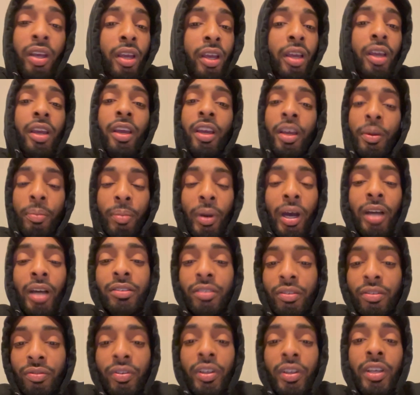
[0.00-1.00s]
and
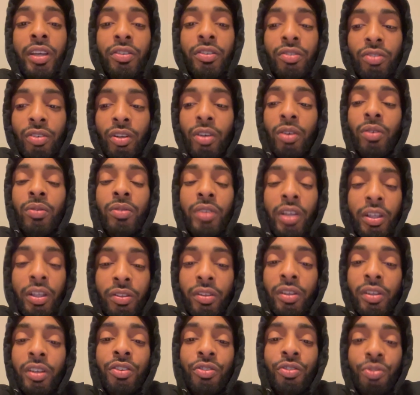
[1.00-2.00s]
boxing fans know,
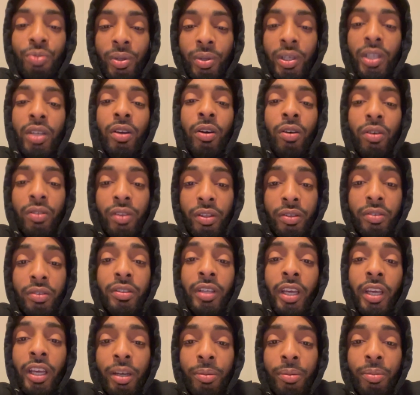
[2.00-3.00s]
nothing is really on the
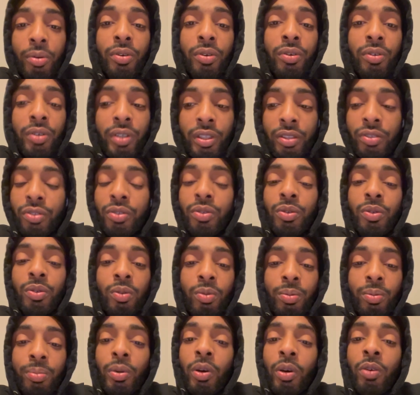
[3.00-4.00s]
table
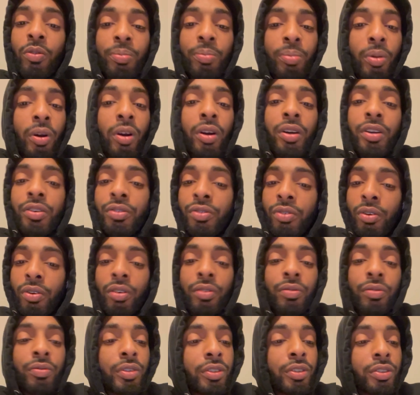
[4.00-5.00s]
until both parties are
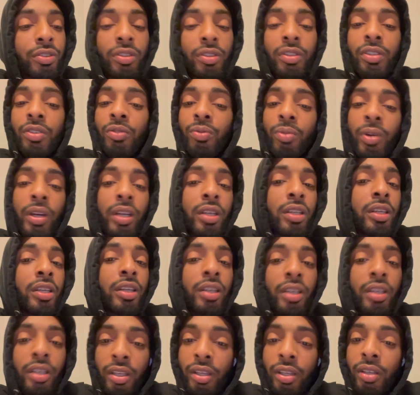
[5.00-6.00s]
officially
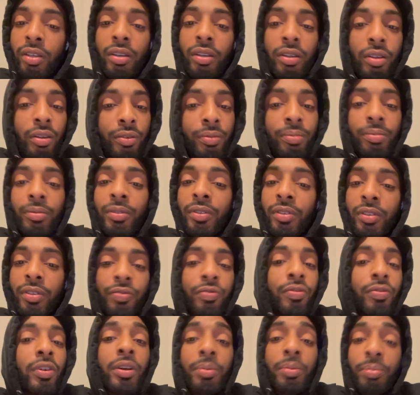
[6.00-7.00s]
ready, and
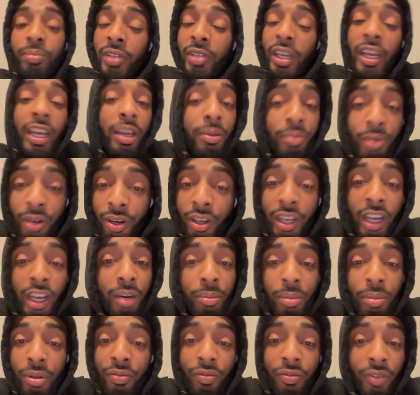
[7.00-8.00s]
fuck, damn near got to
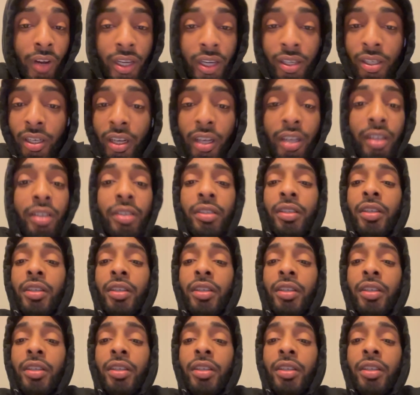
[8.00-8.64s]
be fight night.